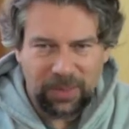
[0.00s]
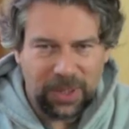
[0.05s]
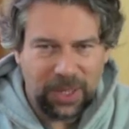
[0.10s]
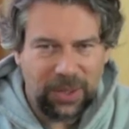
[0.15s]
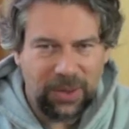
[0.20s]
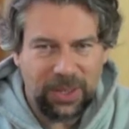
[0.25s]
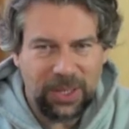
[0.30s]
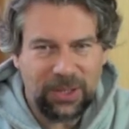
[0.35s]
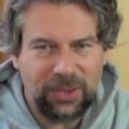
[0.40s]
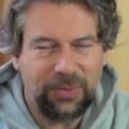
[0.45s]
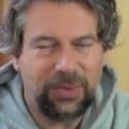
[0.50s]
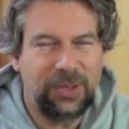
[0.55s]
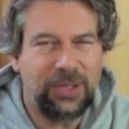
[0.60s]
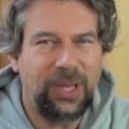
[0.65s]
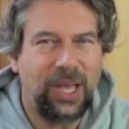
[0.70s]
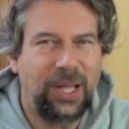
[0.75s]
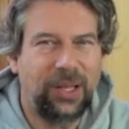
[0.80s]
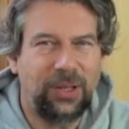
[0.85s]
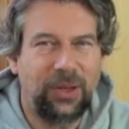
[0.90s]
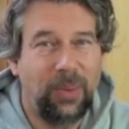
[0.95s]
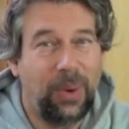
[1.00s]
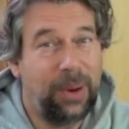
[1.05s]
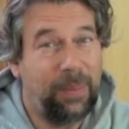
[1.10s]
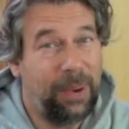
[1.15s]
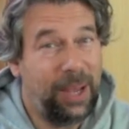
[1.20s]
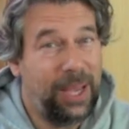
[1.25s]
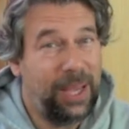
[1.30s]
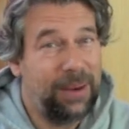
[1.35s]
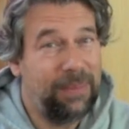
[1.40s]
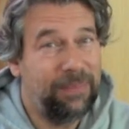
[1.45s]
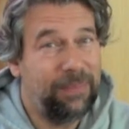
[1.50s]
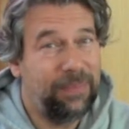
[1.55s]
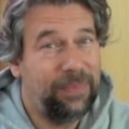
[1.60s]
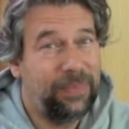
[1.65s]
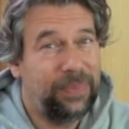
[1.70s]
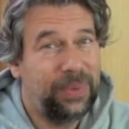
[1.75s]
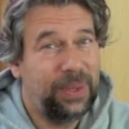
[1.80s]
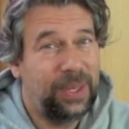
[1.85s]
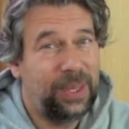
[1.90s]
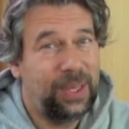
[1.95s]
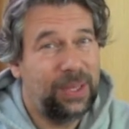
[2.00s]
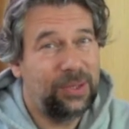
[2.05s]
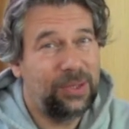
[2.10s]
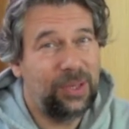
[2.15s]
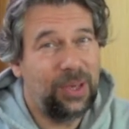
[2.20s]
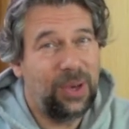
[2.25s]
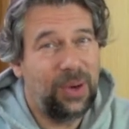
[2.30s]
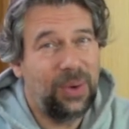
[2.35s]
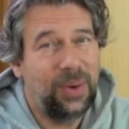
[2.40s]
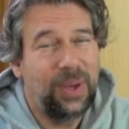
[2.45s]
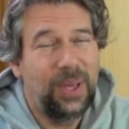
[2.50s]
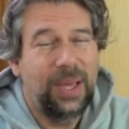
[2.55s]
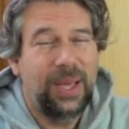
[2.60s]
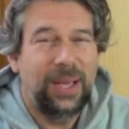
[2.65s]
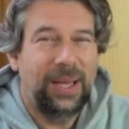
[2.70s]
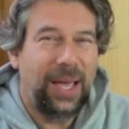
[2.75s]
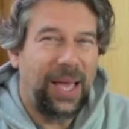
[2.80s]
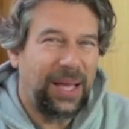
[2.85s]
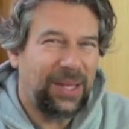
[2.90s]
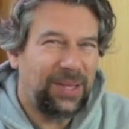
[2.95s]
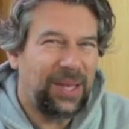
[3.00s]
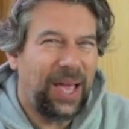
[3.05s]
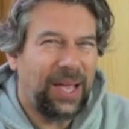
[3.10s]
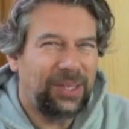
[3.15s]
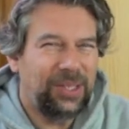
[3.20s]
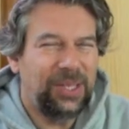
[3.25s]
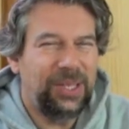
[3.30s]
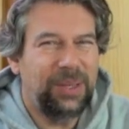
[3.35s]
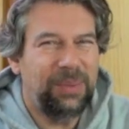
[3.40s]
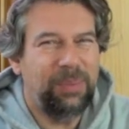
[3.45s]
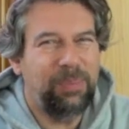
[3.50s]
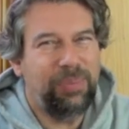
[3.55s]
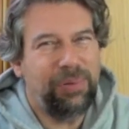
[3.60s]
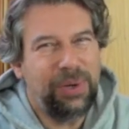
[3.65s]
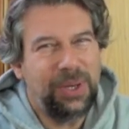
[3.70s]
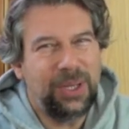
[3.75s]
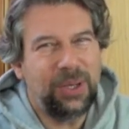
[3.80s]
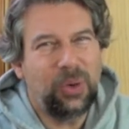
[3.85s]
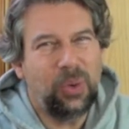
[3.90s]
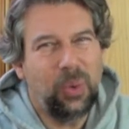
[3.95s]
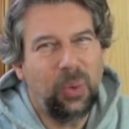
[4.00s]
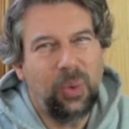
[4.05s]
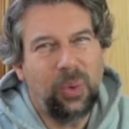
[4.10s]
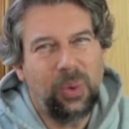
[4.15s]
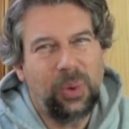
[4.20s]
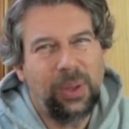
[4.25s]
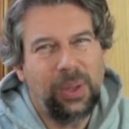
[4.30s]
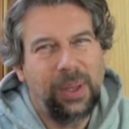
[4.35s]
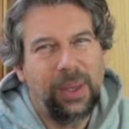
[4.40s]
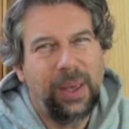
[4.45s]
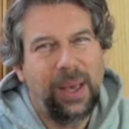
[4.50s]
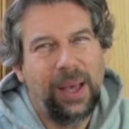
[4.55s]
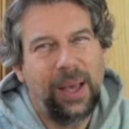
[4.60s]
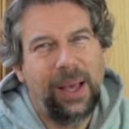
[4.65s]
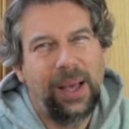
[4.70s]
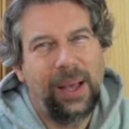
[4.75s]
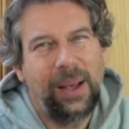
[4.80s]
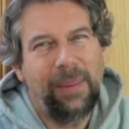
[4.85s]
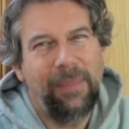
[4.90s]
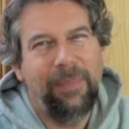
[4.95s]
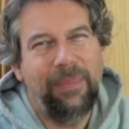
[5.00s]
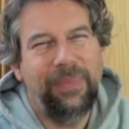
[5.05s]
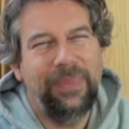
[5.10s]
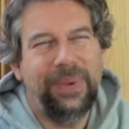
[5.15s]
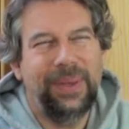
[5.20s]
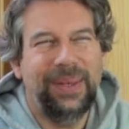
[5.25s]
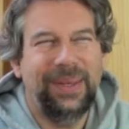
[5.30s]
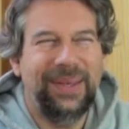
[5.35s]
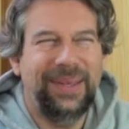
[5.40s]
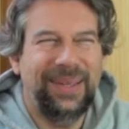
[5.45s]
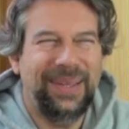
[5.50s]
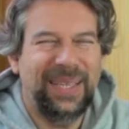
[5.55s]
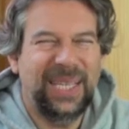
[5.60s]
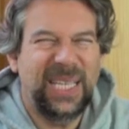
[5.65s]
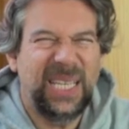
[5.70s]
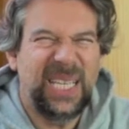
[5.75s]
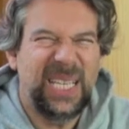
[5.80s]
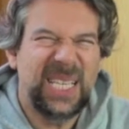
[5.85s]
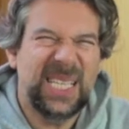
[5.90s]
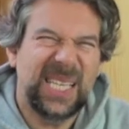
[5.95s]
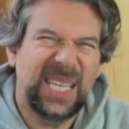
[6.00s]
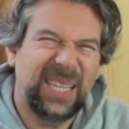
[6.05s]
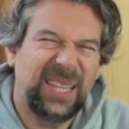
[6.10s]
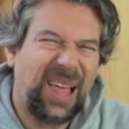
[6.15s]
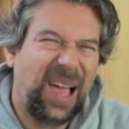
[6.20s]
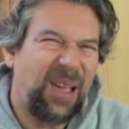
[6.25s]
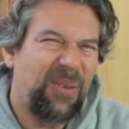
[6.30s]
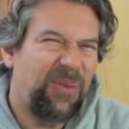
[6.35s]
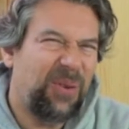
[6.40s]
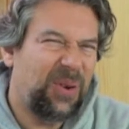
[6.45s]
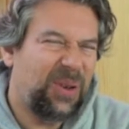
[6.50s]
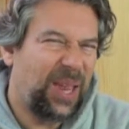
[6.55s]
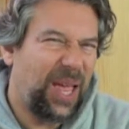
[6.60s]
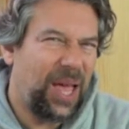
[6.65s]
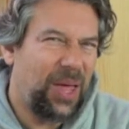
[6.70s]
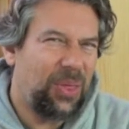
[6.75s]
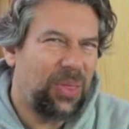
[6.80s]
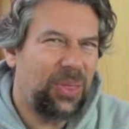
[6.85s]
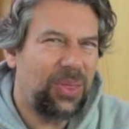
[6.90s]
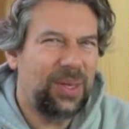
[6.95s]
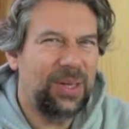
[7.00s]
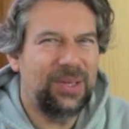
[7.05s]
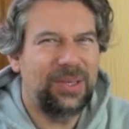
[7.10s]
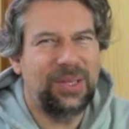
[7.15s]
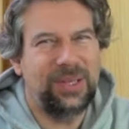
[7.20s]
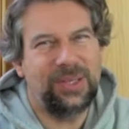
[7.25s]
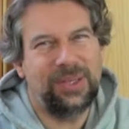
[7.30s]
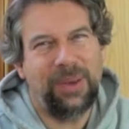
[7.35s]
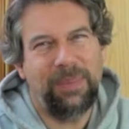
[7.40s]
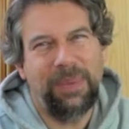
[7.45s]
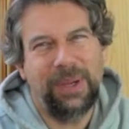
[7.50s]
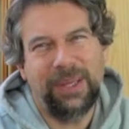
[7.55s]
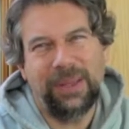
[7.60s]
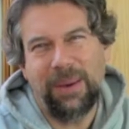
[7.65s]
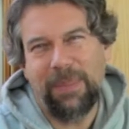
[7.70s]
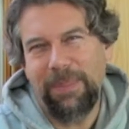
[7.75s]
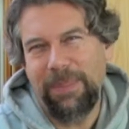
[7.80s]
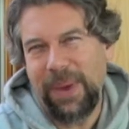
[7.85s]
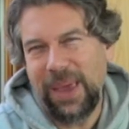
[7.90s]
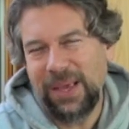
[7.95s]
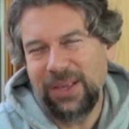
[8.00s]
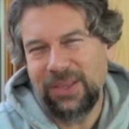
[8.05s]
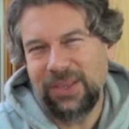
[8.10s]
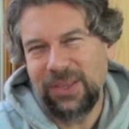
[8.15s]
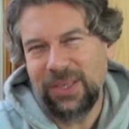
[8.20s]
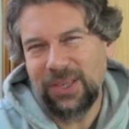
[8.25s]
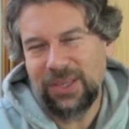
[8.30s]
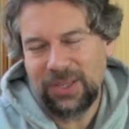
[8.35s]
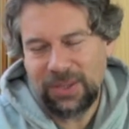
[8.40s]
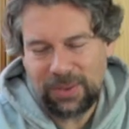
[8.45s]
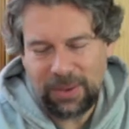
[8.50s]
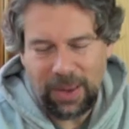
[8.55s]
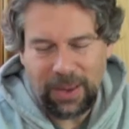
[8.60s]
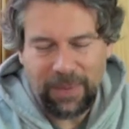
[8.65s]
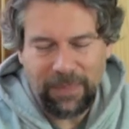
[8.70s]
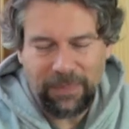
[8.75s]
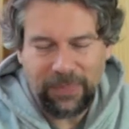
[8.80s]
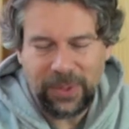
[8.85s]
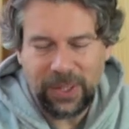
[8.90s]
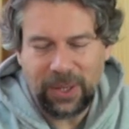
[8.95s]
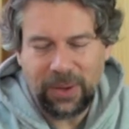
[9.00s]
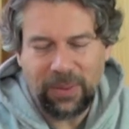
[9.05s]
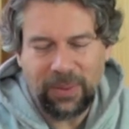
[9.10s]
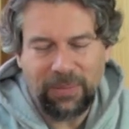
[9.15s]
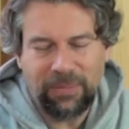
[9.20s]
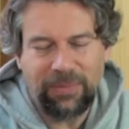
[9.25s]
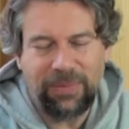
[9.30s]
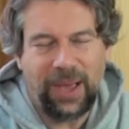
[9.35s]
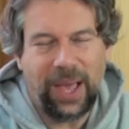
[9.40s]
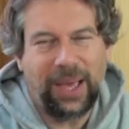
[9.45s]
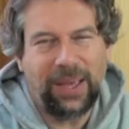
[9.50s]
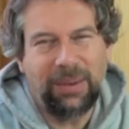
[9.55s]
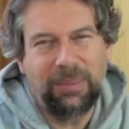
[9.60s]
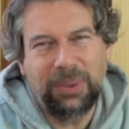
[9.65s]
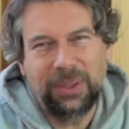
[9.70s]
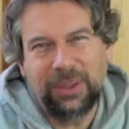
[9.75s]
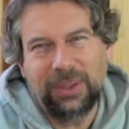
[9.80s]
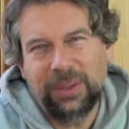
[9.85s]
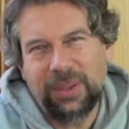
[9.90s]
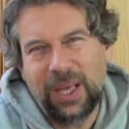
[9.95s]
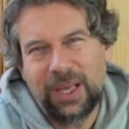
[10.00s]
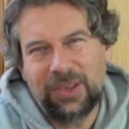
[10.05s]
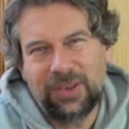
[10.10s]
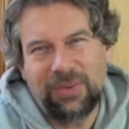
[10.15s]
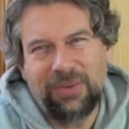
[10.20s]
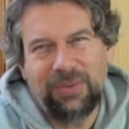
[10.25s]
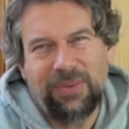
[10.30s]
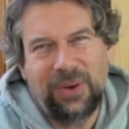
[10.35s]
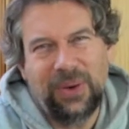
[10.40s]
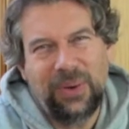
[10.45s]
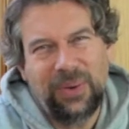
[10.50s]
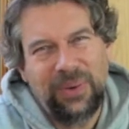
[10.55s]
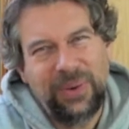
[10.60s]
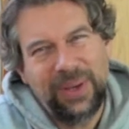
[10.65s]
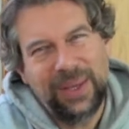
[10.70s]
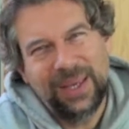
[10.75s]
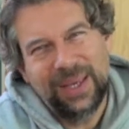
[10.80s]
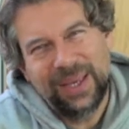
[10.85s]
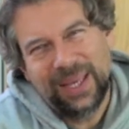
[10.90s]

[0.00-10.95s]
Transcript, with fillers: Here it is for sale. Do you want to buy it? So that's actually pretty cool. Is it life or death? Is it something that makes this, valuable as a phone?